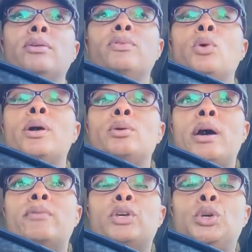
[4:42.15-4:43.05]
even though I don't
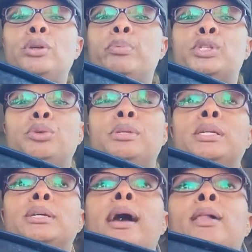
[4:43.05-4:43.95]
have cutie
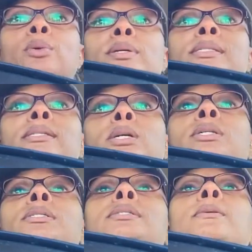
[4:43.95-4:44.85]
patootie Halloween
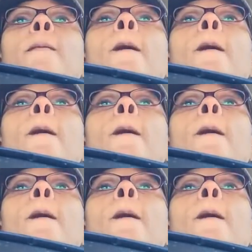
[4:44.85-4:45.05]
stickers.